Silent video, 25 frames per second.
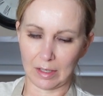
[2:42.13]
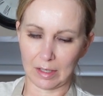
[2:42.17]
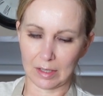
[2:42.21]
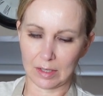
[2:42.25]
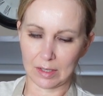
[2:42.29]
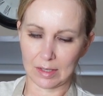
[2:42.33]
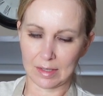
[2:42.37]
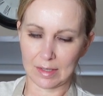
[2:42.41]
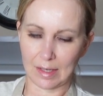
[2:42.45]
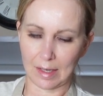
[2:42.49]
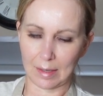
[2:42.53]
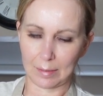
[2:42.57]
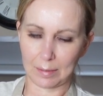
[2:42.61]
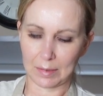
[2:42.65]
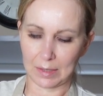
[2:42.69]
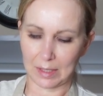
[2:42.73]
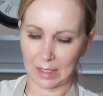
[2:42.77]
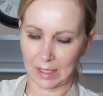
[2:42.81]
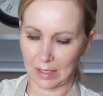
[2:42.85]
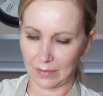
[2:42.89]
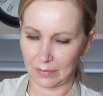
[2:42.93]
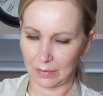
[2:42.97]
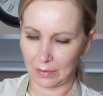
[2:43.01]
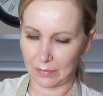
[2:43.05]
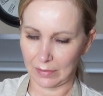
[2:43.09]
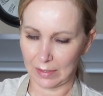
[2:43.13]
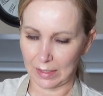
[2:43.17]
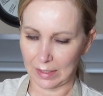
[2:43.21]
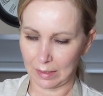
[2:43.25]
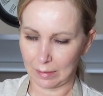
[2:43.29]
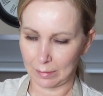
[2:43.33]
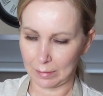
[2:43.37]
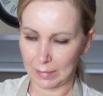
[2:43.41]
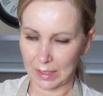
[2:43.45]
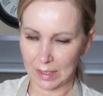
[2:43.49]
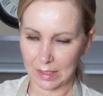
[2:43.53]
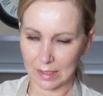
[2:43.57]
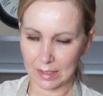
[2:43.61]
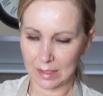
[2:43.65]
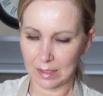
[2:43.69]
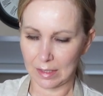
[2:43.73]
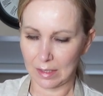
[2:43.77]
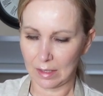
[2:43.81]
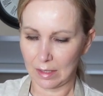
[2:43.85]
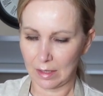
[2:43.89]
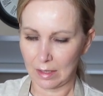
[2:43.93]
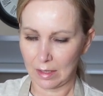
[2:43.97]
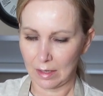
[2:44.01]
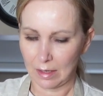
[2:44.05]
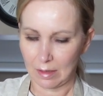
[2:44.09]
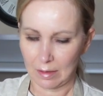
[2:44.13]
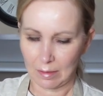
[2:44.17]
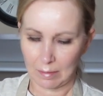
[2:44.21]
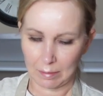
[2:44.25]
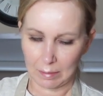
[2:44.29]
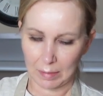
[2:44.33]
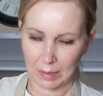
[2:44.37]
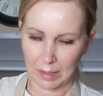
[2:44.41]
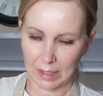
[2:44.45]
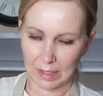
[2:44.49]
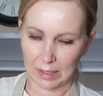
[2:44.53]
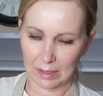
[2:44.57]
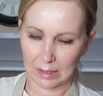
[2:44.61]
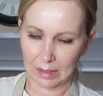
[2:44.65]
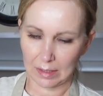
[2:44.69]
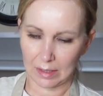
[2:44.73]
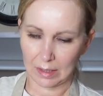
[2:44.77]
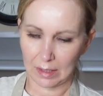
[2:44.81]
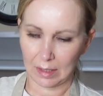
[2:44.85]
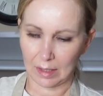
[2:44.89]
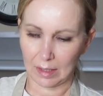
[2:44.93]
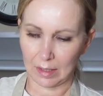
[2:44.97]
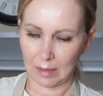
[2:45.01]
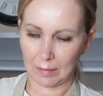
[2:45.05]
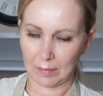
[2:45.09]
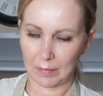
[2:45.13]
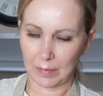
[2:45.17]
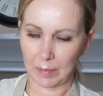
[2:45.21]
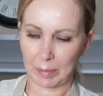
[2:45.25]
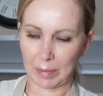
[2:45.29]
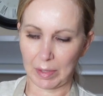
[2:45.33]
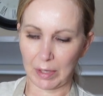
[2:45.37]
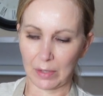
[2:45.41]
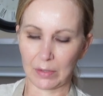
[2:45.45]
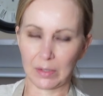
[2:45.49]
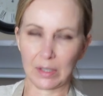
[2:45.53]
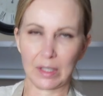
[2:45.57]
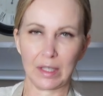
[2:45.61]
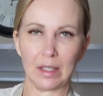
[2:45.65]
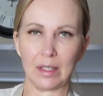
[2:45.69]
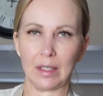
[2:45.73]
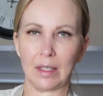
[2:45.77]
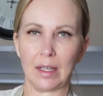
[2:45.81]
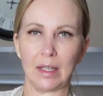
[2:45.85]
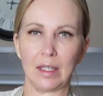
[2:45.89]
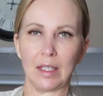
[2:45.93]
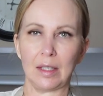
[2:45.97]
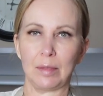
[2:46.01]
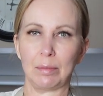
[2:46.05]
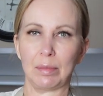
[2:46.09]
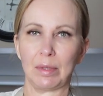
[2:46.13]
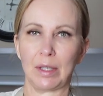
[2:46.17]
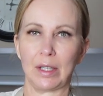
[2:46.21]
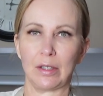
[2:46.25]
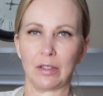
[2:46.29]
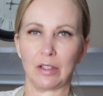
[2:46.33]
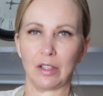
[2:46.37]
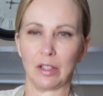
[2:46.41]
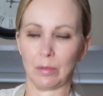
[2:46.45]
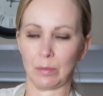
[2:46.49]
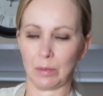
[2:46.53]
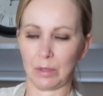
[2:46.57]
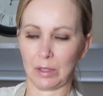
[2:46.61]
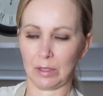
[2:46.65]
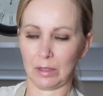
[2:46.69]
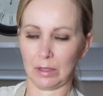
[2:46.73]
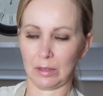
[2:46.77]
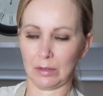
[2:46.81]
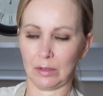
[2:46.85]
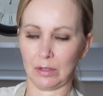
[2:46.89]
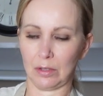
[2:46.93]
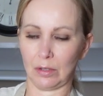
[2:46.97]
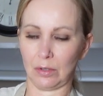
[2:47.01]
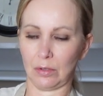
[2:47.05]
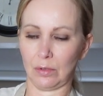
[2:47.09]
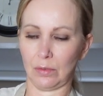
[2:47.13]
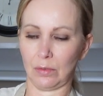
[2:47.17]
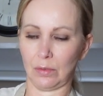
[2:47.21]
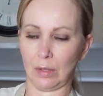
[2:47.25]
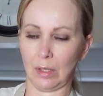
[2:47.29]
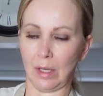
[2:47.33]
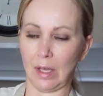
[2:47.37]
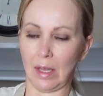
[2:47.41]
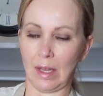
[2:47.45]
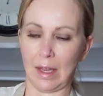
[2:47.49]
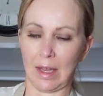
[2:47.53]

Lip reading: I just happen to have a Vitamix, but apparently any blender will do.